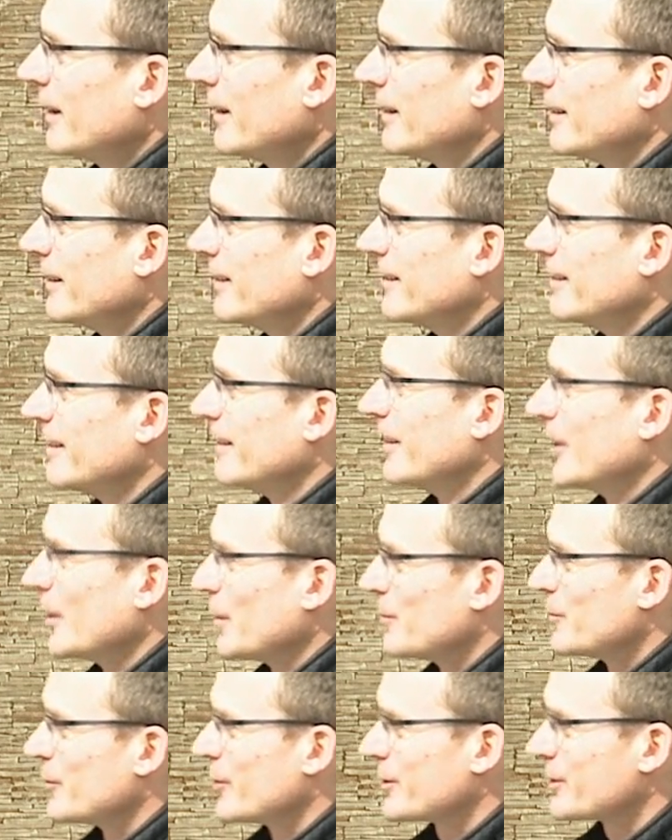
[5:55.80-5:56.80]
in
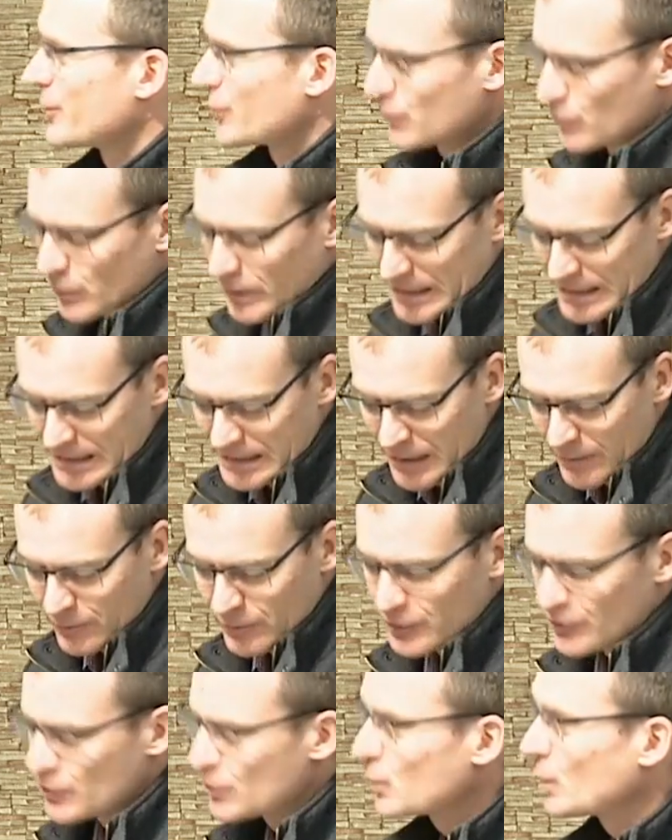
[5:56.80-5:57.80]
verses
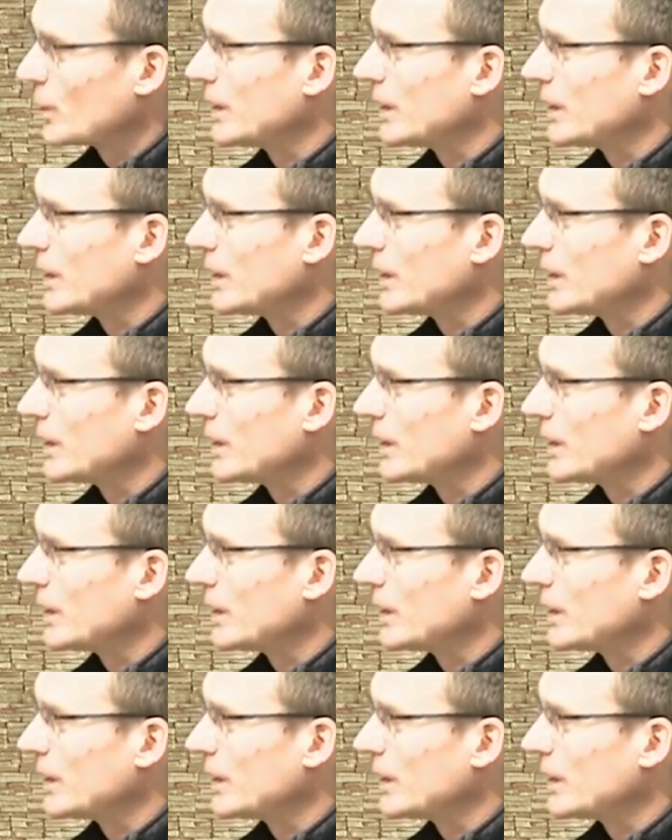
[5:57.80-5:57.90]
27 and